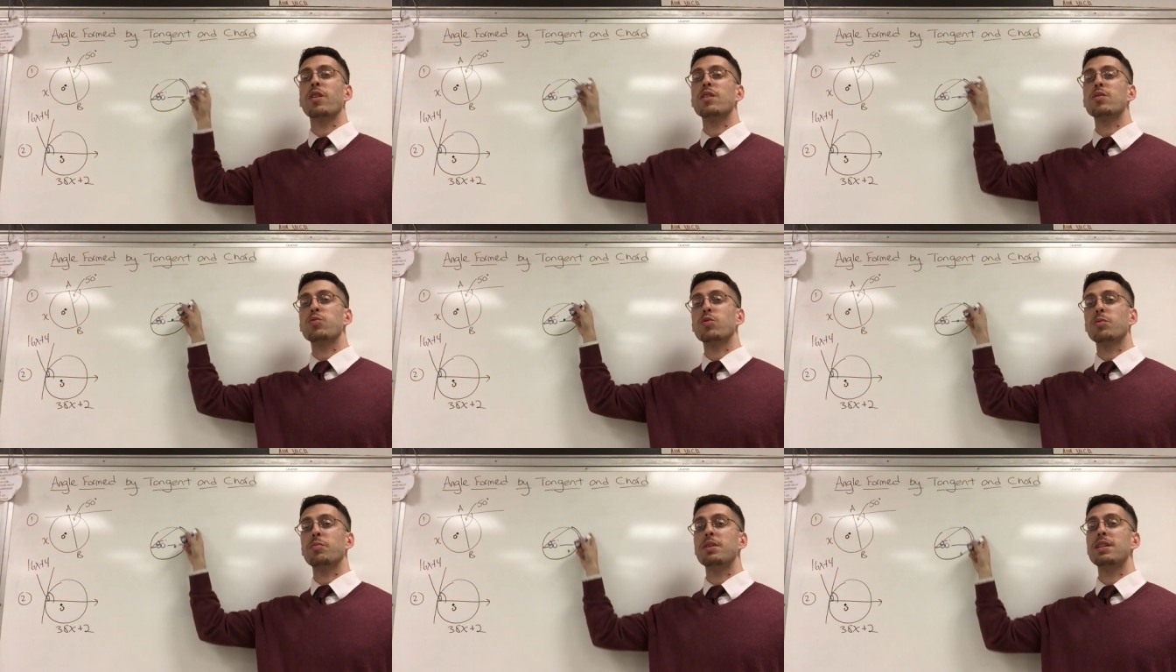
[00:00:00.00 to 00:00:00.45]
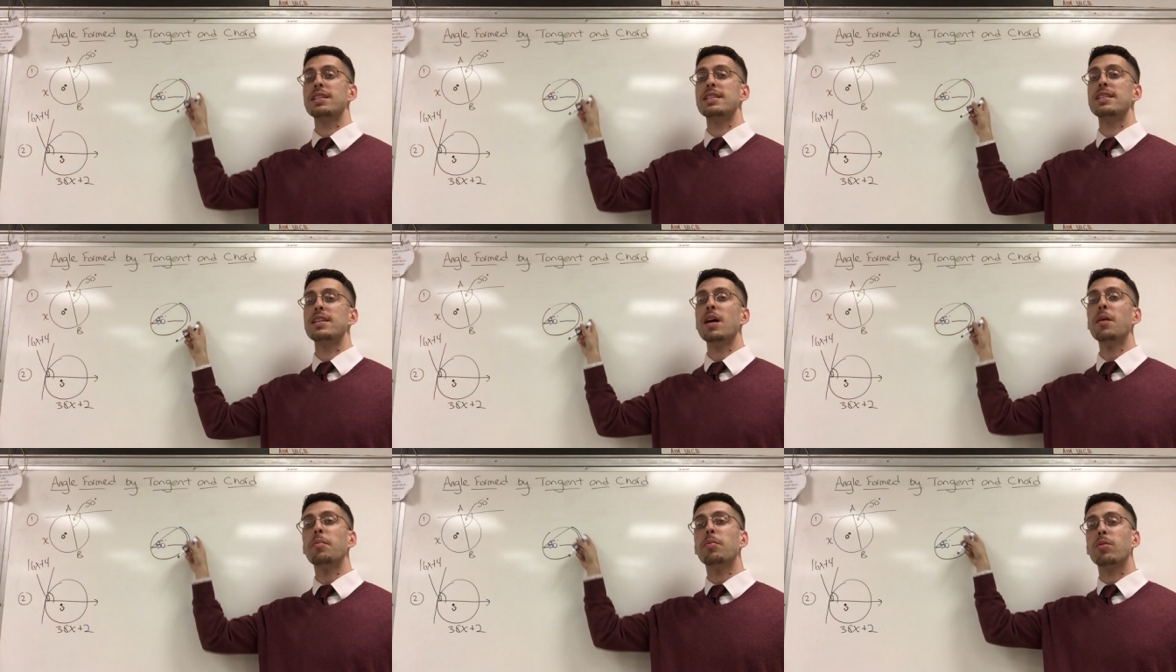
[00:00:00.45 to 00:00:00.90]
This would be
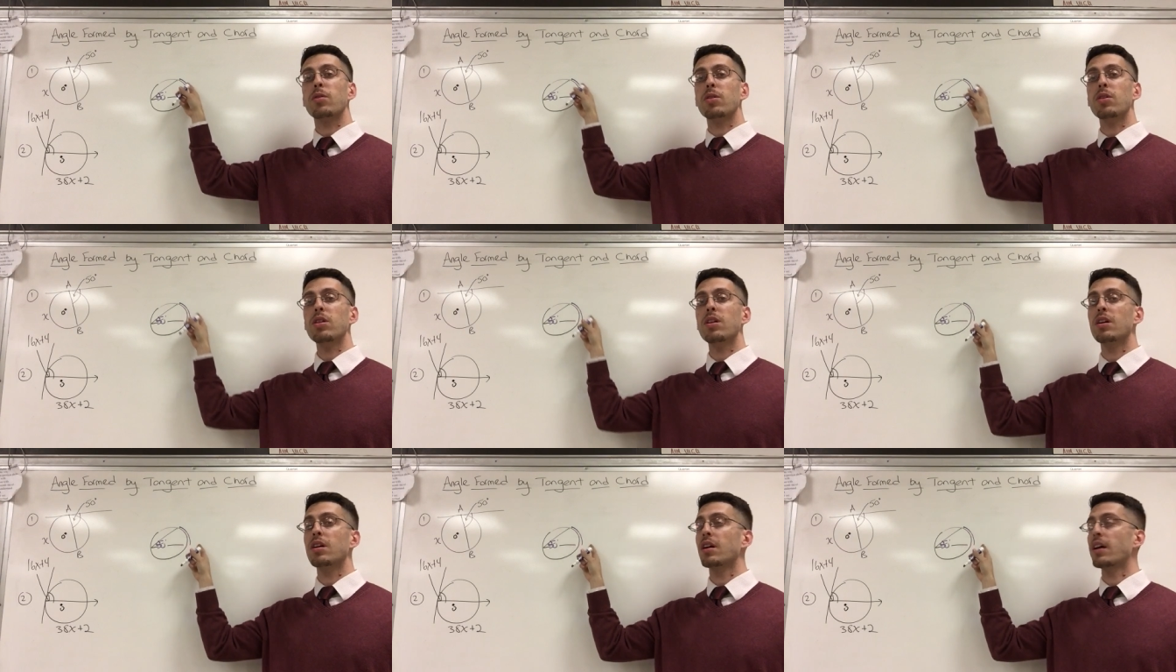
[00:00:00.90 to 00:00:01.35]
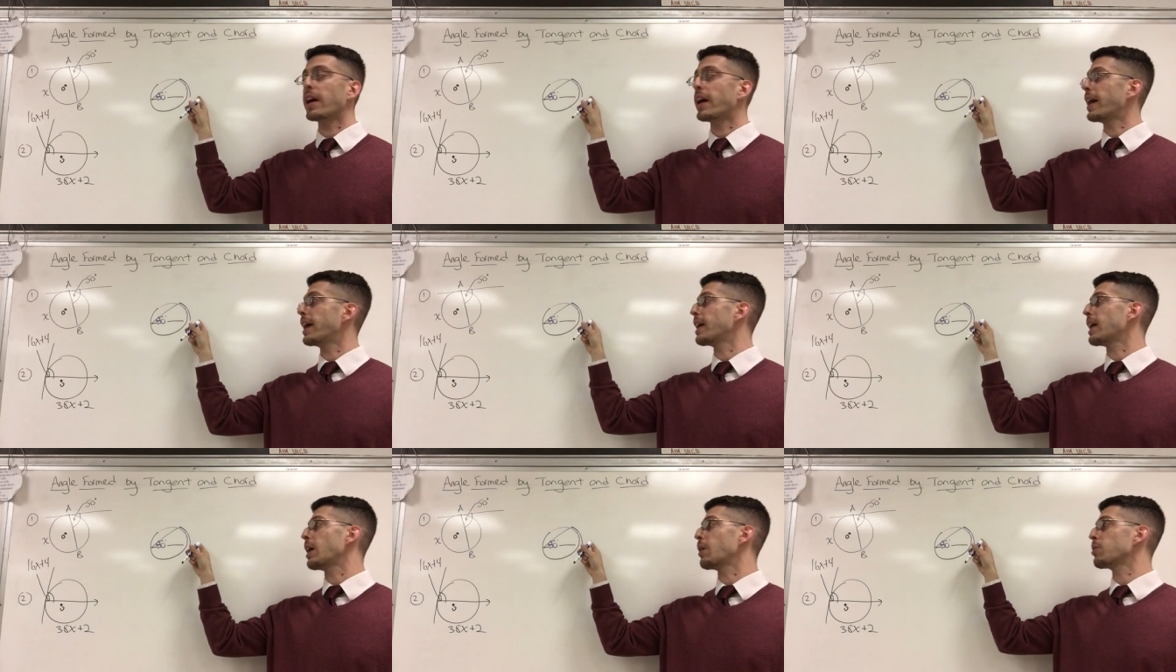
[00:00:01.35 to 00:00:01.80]
double,
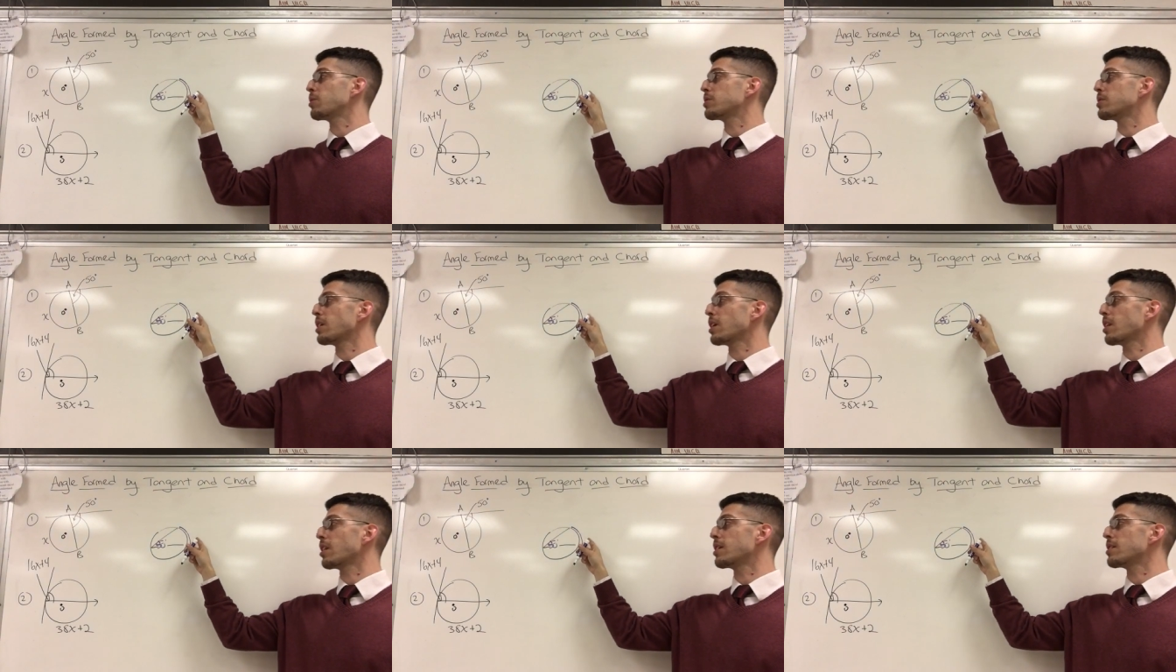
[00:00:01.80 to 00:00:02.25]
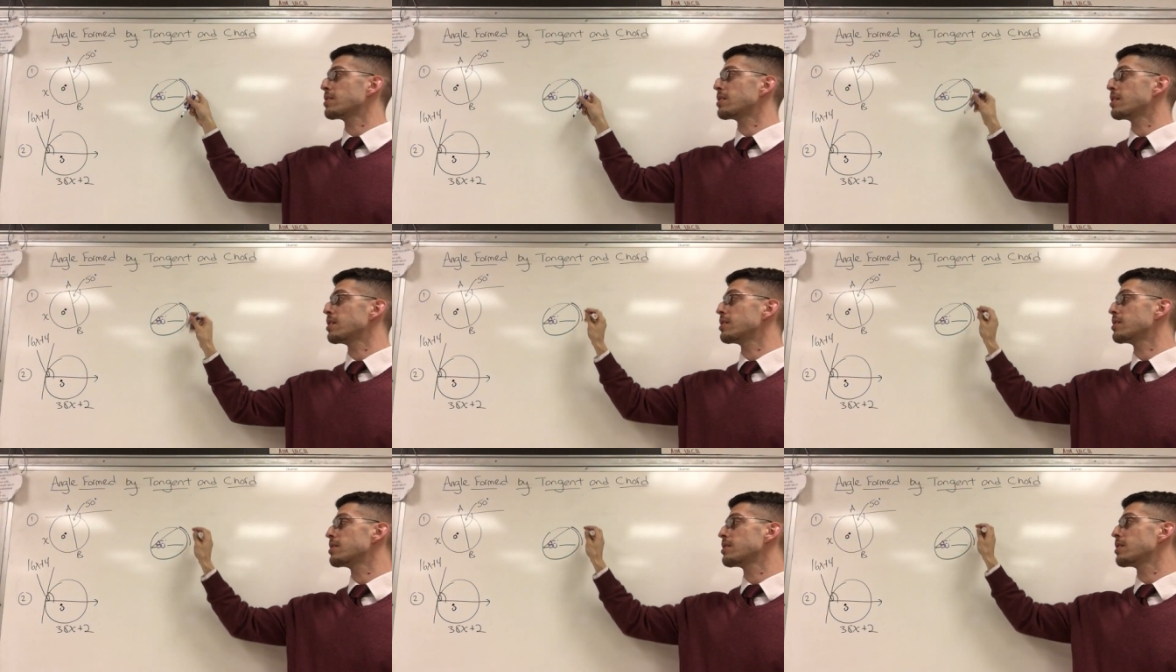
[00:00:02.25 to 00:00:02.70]
and I would say this
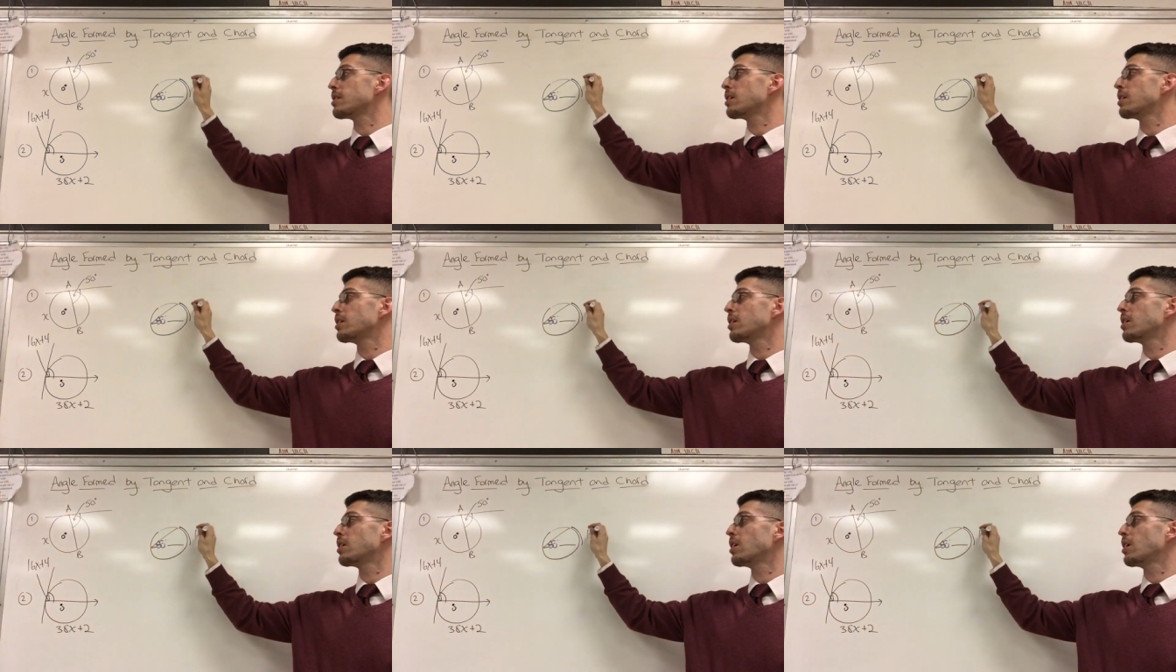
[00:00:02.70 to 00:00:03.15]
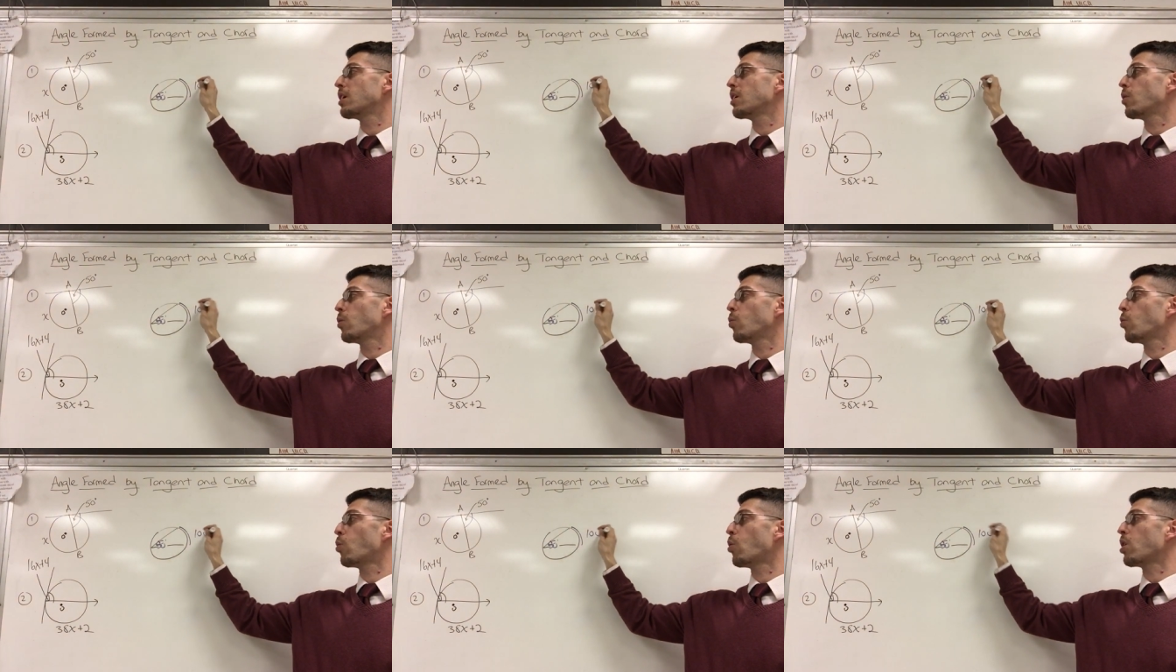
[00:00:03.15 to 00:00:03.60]
is
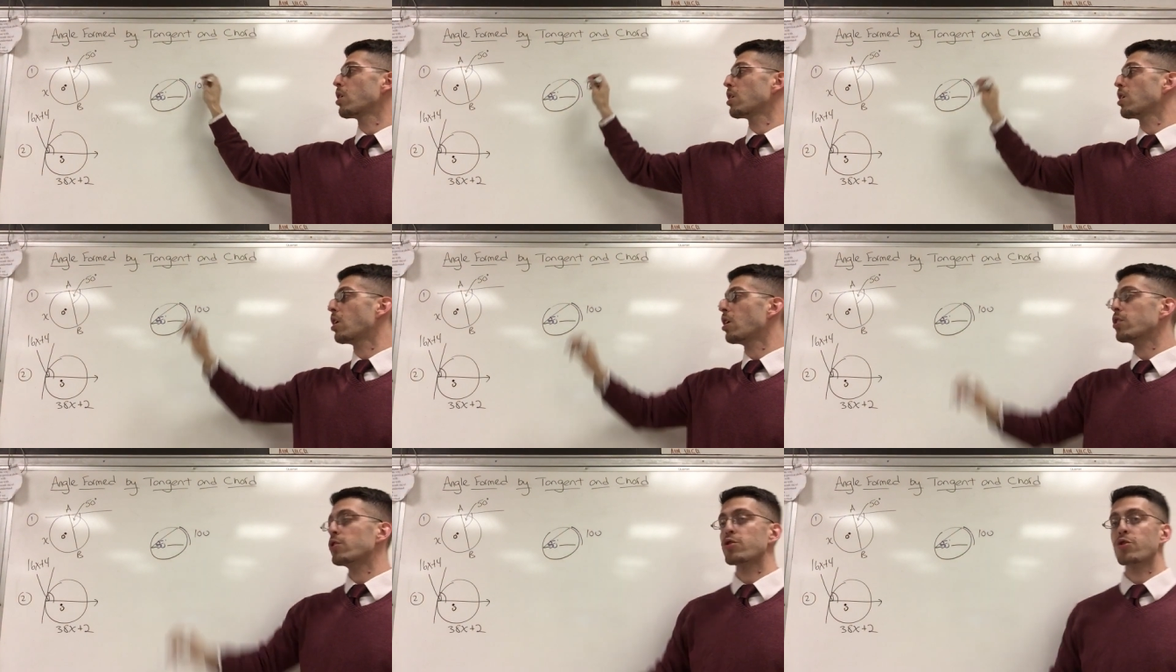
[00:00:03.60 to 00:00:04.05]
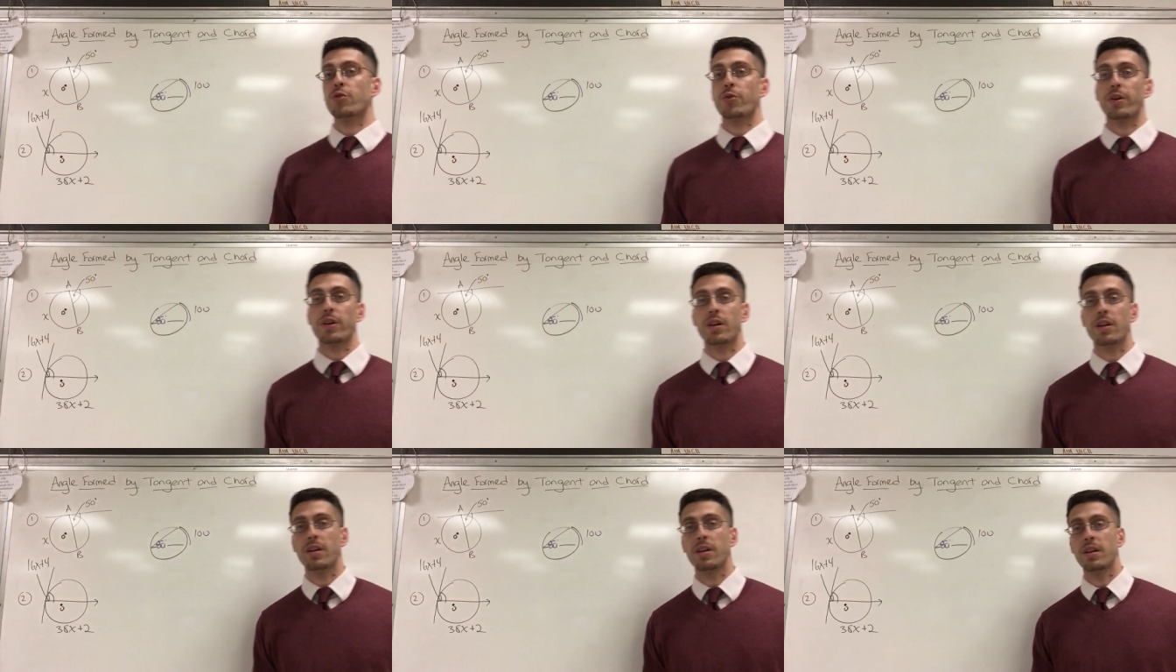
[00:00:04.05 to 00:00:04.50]

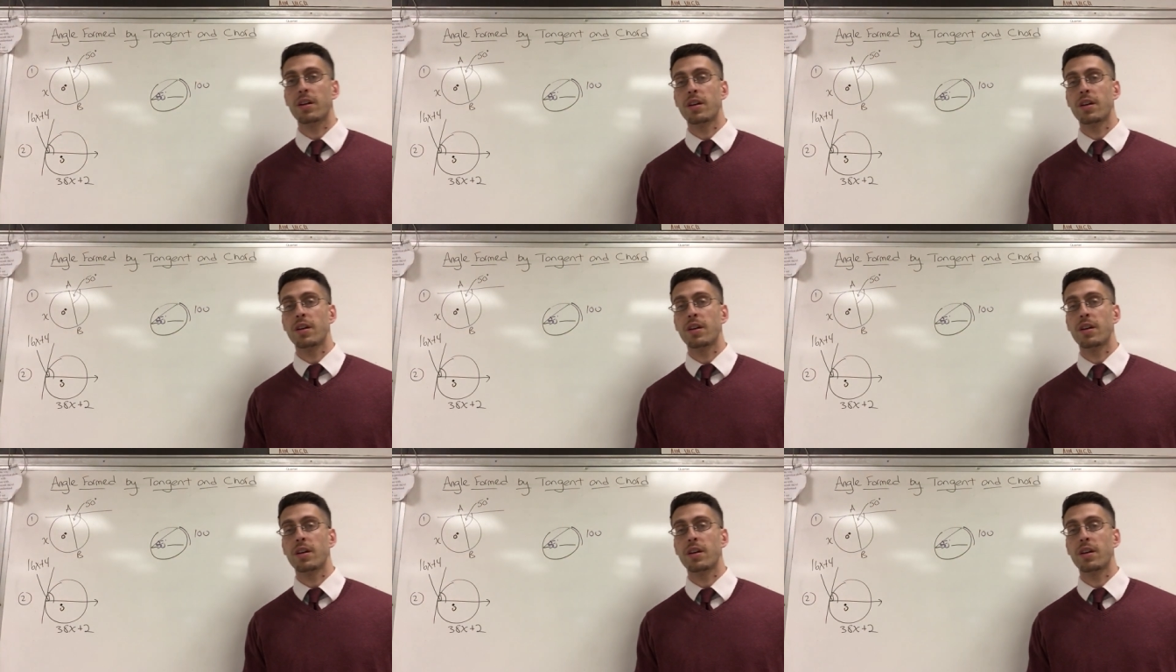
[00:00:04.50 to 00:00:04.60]
100.